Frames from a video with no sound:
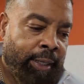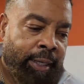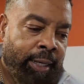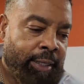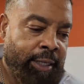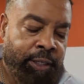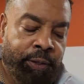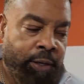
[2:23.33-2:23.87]

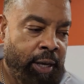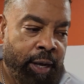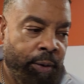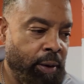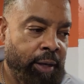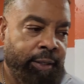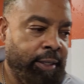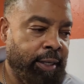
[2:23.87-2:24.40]

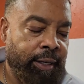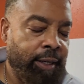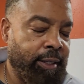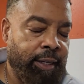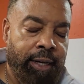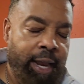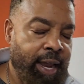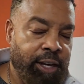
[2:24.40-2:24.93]
The
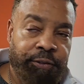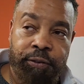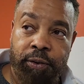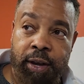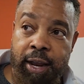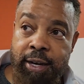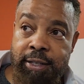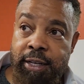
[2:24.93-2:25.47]
last few days,